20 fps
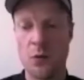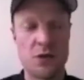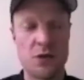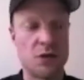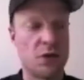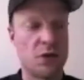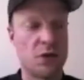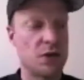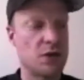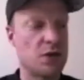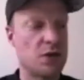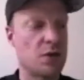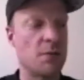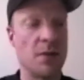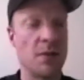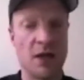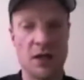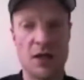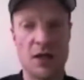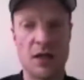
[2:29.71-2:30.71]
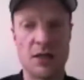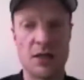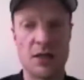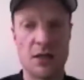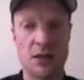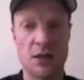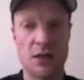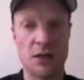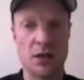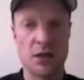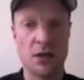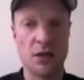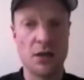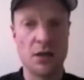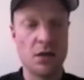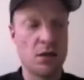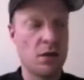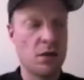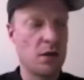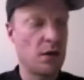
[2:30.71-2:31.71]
which is the mega city,